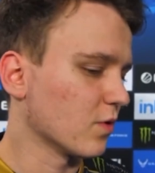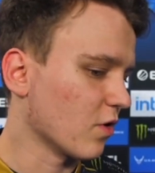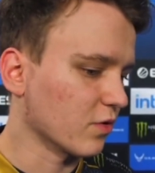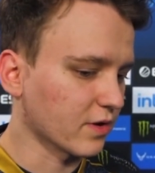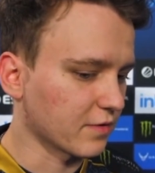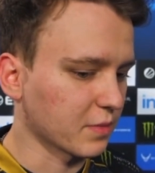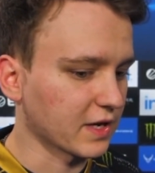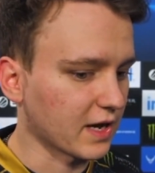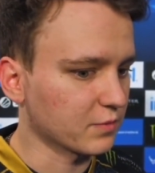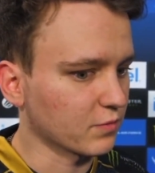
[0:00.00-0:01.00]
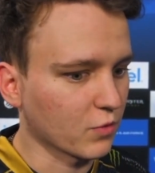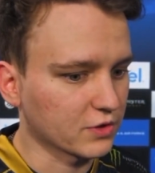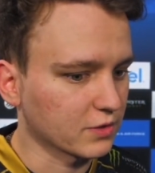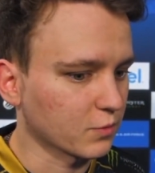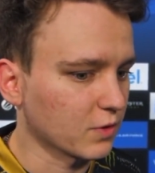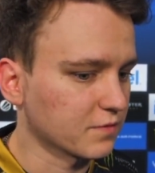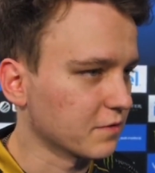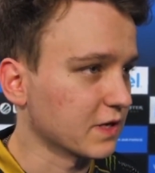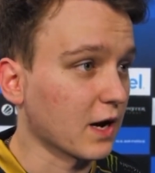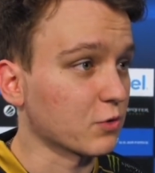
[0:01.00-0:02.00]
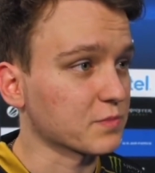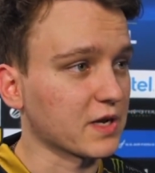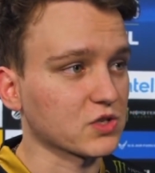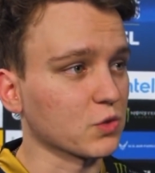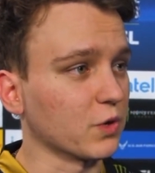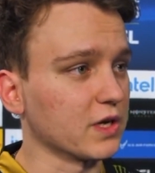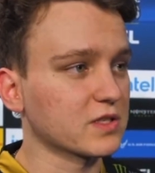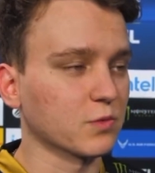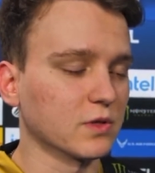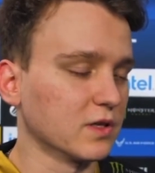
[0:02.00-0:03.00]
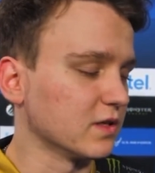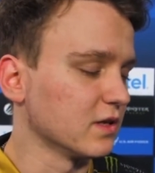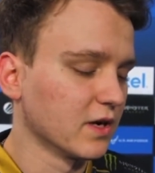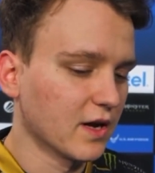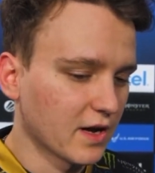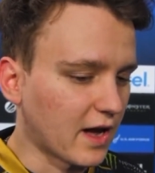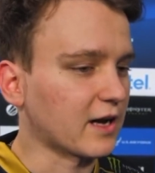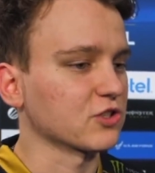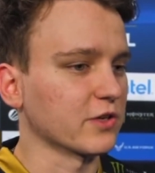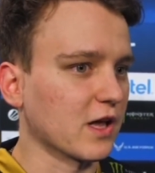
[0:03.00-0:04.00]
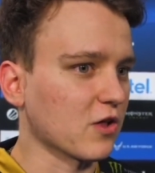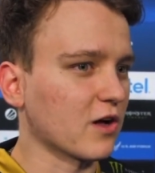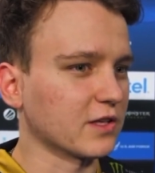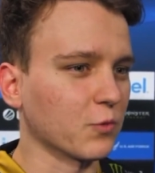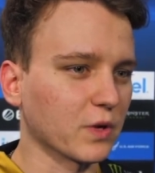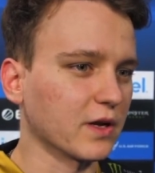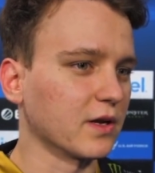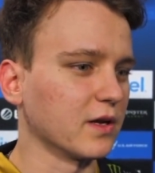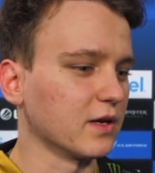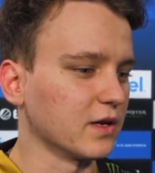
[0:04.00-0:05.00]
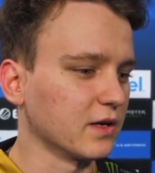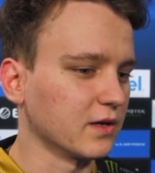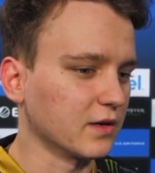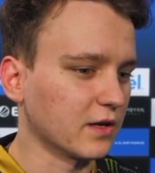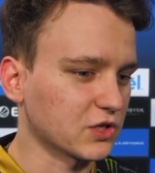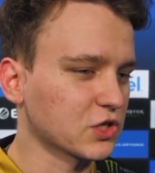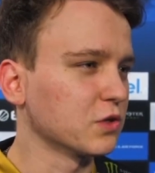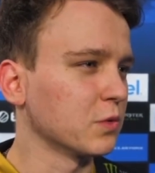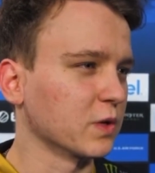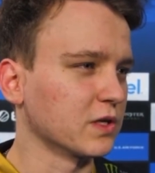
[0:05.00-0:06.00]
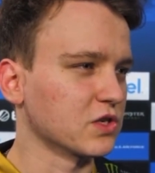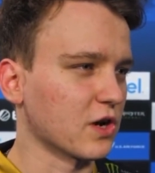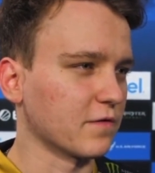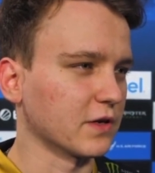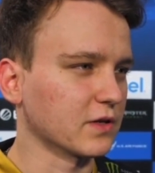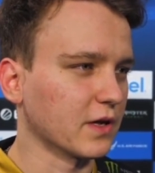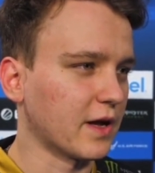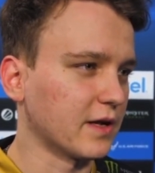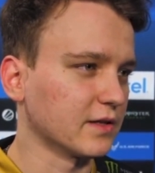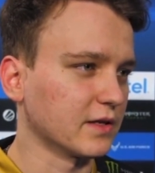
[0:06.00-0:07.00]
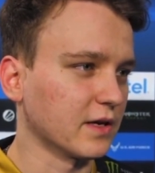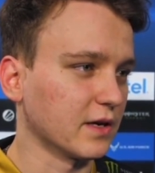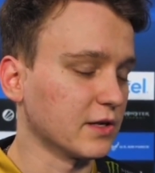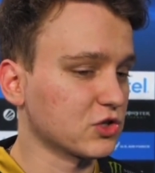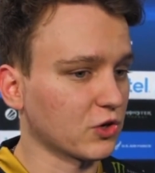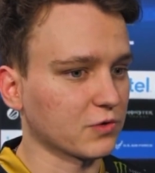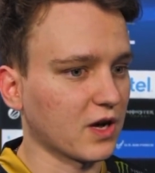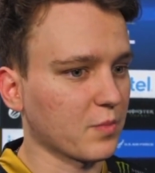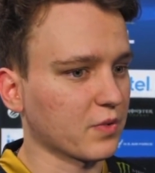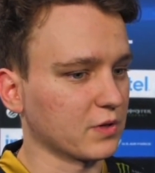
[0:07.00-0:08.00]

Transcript: All, everybody had more than 150 hours past two weeks. We did actually a lot, and we understood that we deserve it, and uh, it showed up.